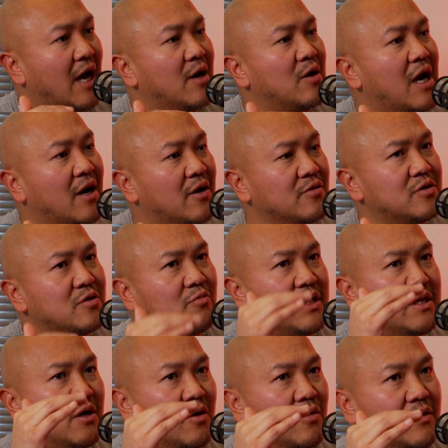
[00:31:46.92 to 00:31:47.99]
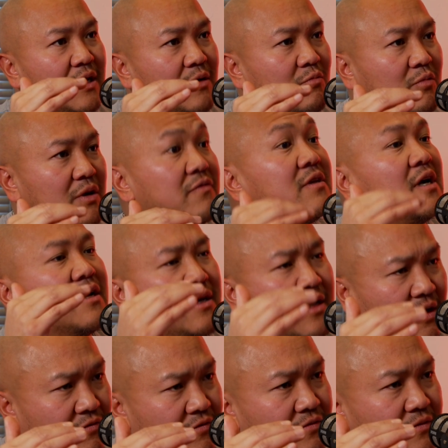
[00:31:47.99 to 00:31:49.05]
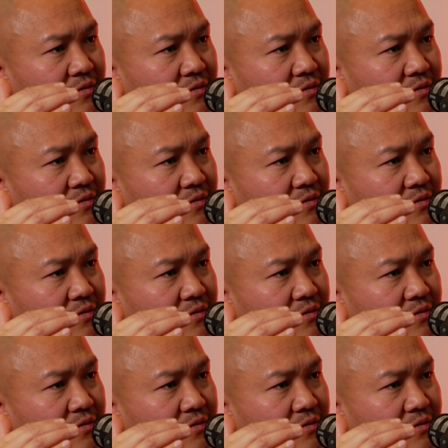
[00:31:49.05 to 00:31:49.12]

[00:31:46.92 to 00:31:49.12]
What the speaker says: And how do we know that we've done enough?